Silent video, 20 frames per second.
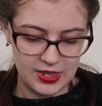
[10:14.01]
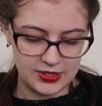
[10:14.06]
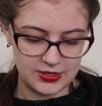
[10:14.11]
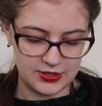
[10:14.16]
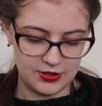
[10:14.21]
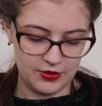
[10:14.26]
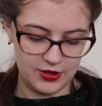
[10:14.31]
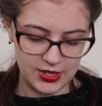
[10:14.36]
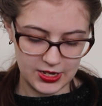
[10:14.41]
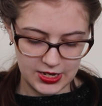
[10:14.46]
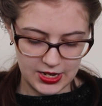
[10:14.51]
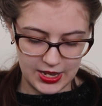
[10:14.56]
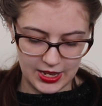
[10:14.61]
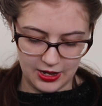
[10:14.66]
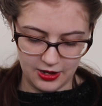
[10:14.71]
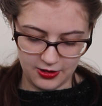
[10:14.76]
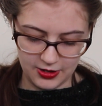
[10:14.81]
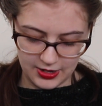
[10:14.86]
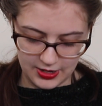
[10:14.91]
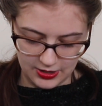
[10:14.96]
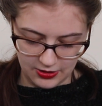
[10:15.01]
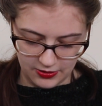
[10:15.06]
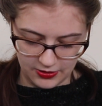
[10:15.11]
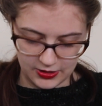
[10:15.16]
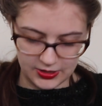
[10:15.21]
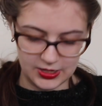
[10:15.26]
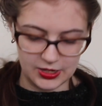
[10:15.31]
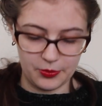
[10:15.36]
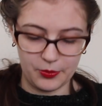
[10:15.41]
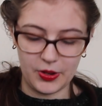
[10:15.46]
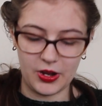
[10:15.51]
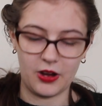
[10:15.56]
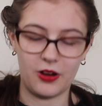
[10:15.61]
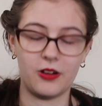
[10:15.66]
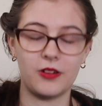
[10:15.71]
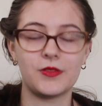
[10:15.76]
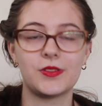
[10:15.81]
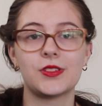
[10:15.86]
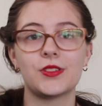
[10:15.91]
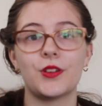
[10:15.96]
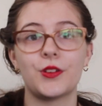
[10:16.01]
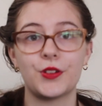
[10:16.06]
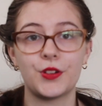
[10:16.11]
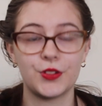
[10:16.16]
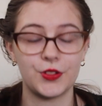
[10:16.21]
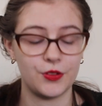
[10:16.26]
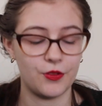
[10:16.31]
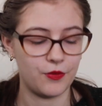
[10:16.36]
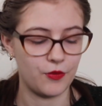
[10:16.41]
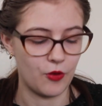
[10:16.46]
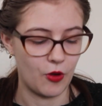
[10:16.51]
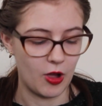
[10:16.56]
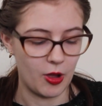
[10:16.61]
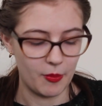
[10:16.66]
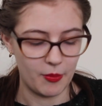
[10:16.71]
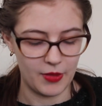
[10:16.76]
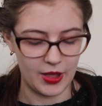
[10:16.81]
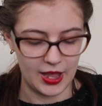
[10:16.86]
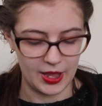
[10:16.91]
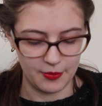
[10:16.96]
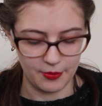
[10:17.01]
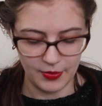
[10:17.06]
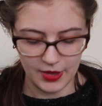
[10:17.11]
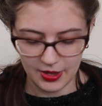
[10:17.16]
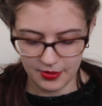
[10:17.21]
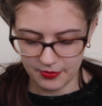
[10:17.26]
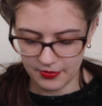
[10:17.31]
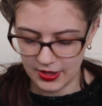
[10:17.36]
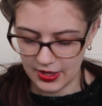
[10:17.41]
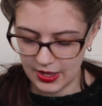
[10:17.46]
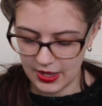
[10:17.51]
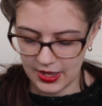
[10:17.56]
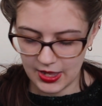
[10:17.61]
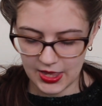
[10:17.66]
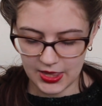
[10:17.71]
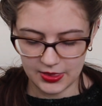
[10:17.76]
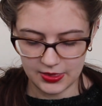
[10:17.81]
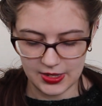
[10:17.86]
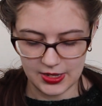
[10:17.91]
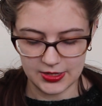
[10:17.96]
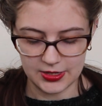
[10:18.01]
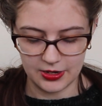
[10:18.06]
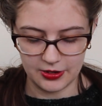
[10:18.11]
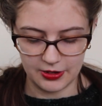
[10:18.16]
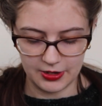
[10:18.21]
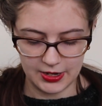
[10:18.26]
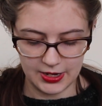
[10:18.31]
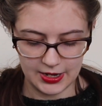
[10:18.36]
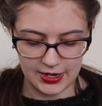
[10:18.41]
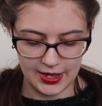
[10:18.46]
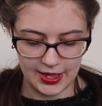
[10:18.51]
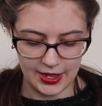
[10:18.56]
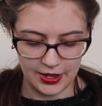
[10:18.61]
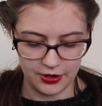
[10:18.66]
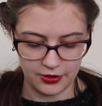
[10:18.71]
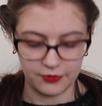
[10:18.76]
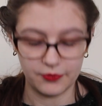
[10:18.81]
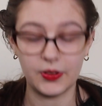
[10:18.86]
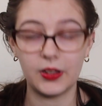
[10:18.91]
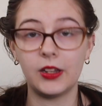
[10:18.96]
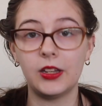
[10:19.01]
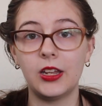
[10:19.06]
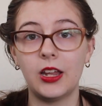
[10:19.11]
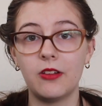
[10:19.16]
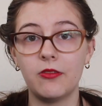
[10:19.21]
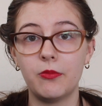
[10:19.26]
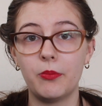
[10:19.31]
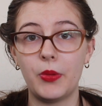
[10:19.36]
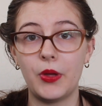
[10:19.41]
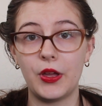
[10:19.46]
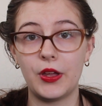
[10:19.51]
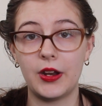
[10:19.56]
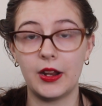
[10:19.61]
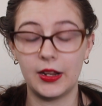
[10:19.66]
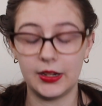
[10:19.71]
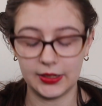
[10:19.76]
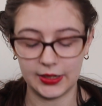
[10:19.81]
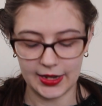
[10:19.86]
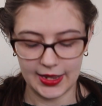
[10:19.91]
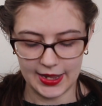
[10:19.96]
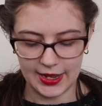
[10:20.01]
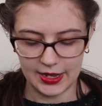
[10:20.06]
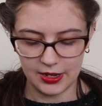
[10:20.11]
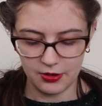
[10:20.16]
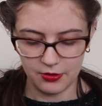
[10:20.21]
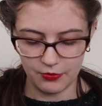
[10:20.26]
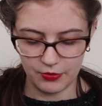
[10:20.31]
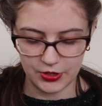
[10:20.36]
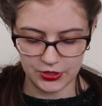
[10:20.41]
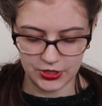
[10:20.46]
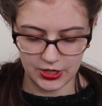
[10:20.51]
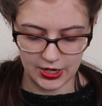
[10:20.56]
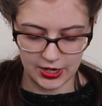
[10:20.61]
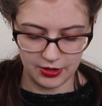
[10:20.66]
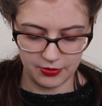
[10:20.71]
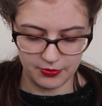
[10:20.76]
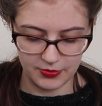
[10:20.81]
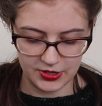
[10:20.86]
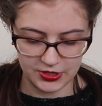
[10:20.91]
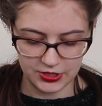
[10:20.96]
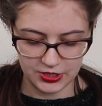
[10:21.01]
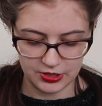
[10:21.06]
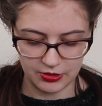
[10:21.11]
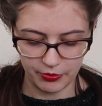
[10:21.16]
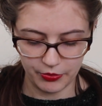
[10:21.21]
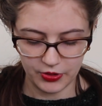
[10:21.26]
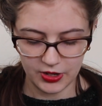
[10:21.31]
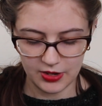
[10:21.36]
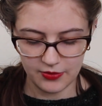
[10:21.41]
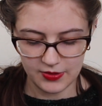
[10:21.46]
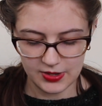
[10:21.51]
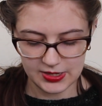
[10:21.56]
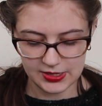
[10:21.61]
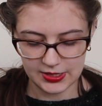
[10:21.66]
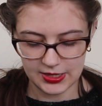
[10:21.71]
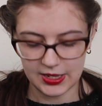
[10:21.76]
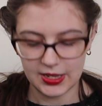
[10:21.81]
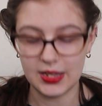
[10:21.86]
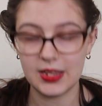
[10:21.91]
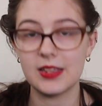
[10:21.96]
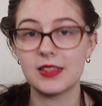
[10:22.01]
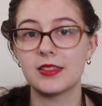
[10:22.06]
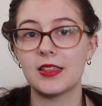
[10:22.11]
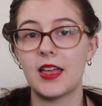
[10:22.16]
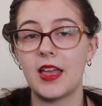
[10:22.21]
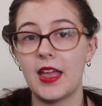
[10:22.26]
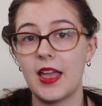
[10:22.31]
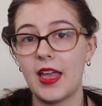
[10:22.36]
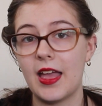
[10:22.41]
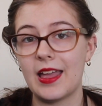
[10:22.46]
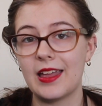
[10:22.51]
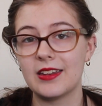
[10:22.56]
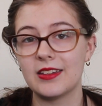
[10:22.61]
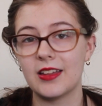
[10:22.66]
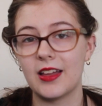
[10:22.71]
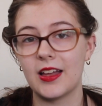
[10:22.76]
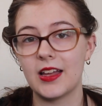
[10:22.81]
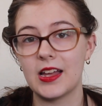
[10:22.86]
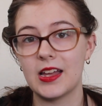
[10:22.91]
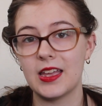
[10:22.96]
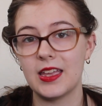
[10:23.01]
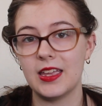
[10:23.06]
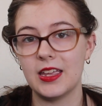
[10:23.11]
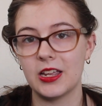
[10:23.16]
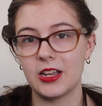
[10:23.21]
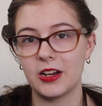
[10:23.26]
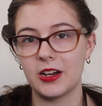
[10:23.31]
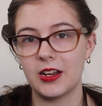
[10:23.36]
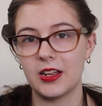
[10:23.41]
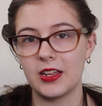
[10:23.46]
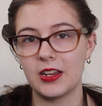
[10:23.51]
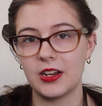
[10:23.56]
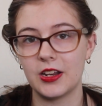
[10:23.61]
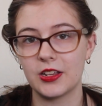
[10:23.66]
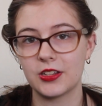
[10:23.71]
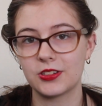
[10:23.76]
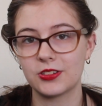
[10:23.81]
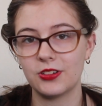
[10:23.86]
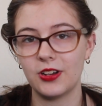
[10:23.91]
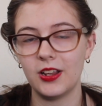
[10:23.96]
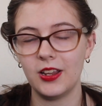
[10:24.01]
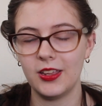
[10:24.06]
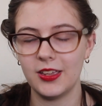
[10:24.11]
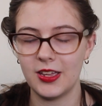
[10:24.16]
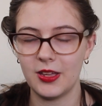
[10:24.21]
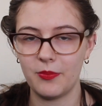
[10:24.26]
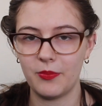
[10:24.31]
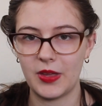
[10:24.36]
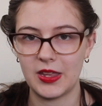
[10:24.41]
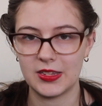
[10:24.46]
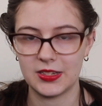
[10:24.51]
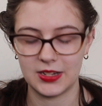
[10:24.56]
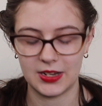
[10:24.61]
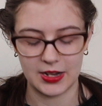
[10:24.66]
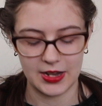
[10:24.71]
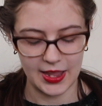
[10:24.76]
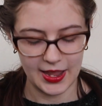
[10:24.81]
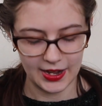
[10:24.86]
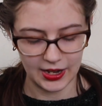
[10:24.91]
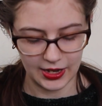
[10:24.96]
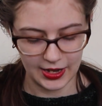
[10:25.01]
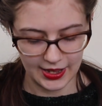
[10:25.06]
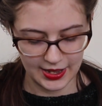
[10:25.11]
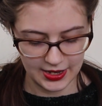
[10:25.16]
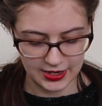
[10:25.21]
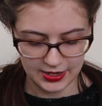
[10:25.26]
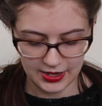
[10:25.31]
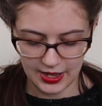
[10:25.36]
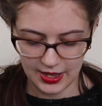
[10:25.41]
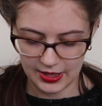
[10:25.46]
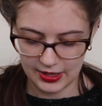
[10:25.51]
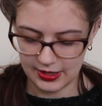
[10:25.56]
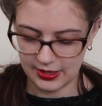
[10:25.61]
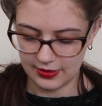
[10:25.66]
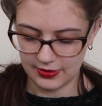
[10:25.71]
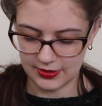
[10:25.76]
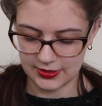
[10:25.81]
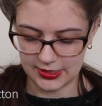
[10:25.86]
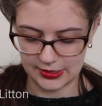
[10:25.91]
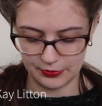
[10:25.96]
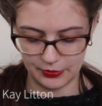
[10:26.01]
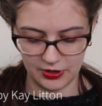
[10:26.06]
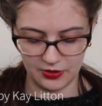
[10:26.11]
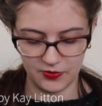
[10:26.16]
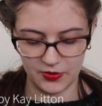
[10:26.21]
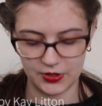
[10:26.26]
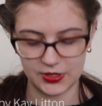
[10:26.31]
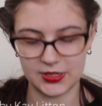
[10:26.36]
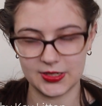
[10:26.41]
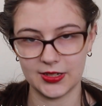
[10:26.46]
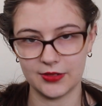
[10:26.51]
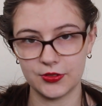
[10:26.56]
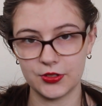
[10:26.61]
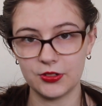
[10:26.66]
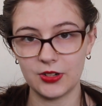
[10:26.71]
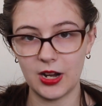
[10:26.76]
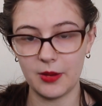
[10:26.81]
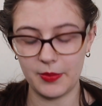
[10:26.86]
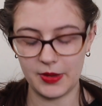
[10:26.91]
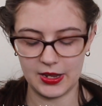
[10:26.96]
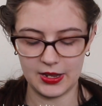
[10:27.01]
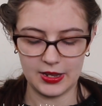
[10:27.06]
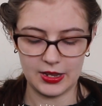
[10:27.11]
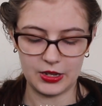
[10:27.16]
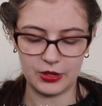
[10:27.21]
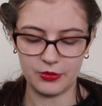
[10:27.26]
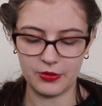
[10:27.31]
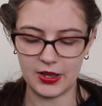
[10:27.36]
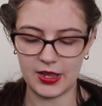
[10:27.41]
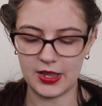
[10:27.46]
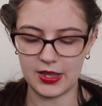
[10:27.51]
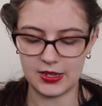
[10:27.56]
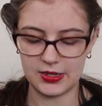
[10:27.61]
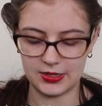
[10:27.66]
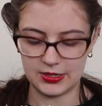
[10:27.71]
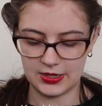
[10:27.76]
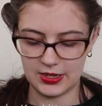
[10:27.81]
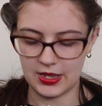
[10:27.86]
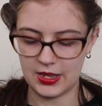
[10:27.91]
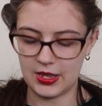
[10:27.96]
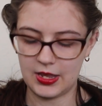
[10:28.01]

So in here are a pair of socks for my mum. These are knit out of Lovebird Lane, which I have mentioned previously is a hand dyer here in Australia, based in Adelaide. This is one of her self-striping colourways.